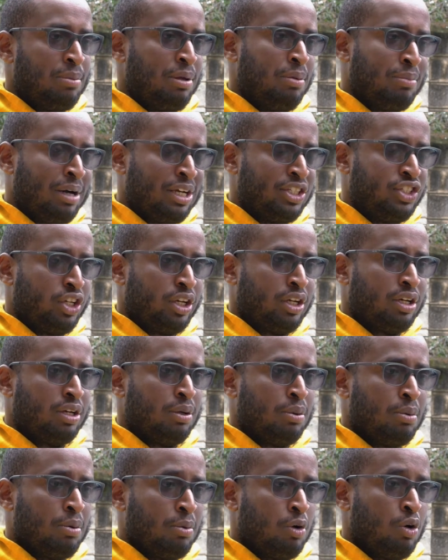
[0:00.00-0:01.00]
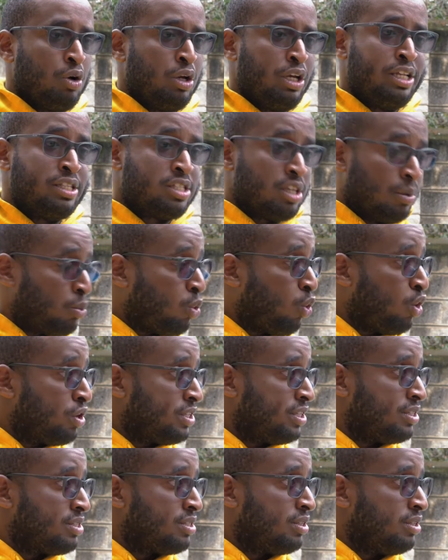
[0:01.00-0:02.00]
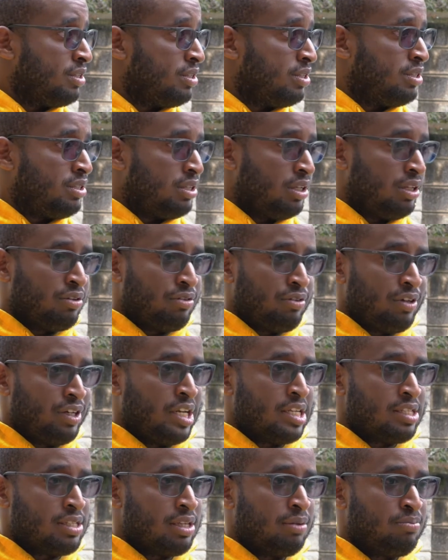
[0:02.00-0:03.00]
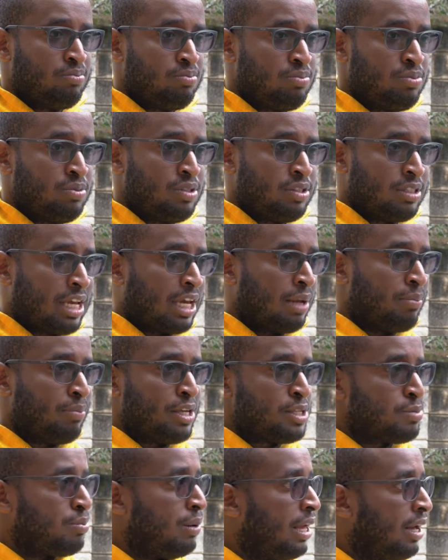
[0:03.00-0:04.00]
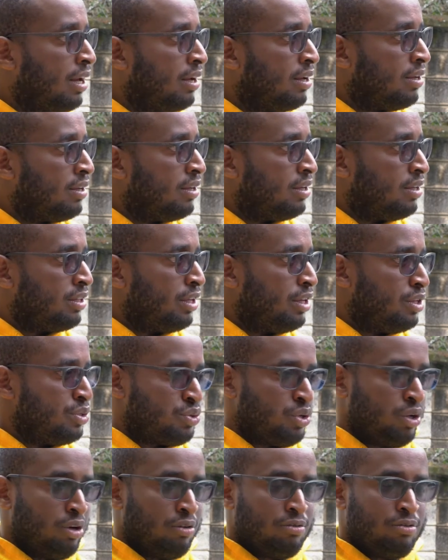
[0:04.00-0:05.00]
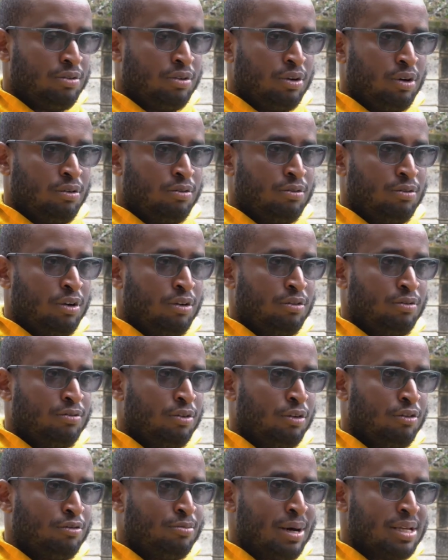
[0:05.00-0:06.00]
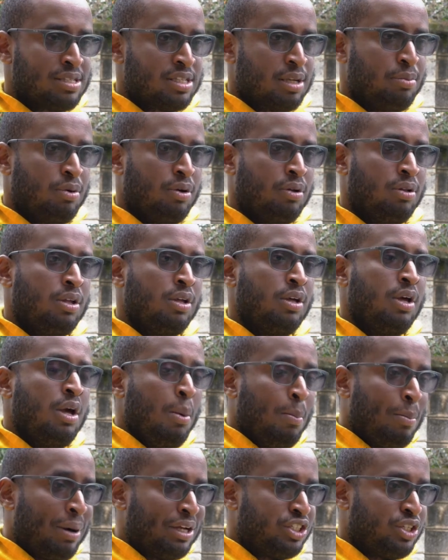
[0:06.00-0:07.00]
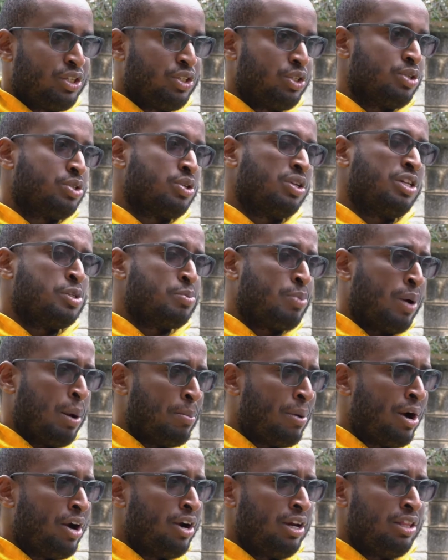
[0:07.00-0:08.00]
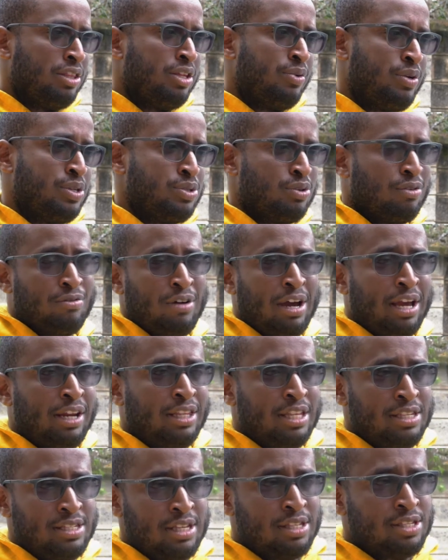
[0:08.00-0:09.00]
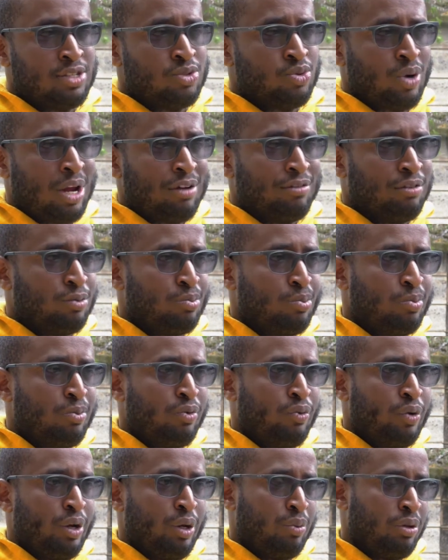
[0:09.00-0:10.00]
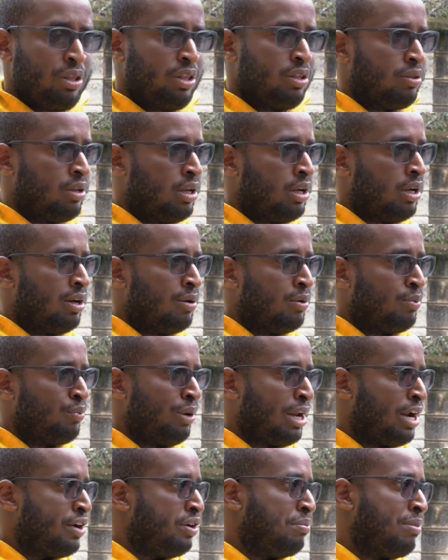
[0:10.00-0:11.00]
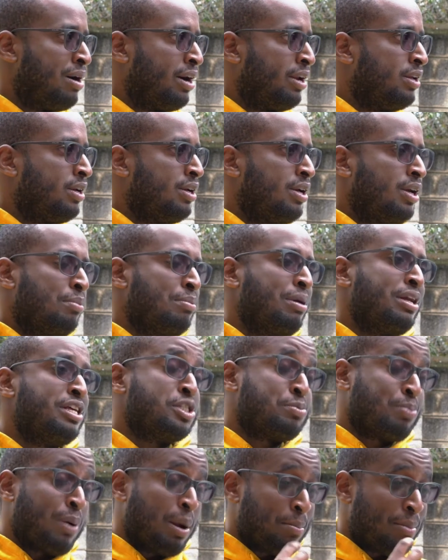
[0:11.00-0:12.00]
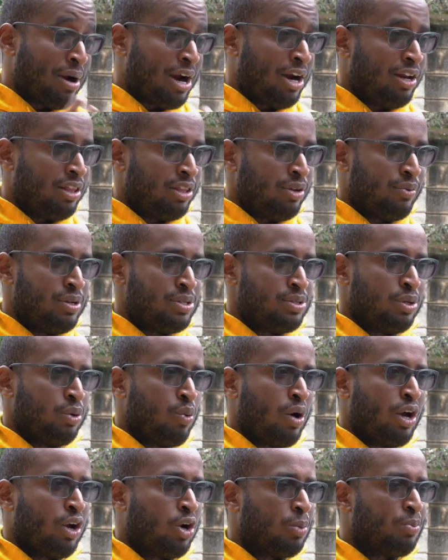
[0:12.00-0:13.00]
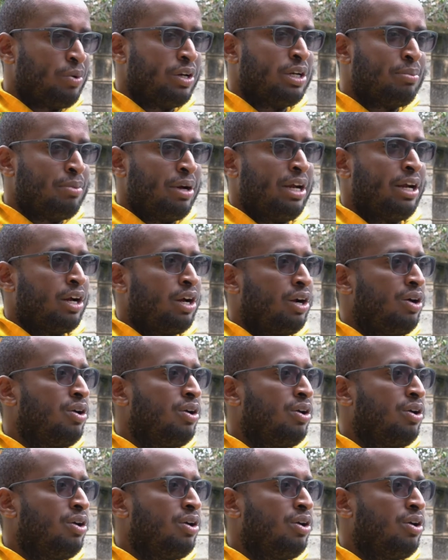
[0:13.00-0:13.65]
Magic, in some quarters, is still rated as a second best player in the history of basketball. Magic Johnson is primarily the reason. Fine, they say it's his rivalry with Larry Bird, but it's primarily the reason why corporate America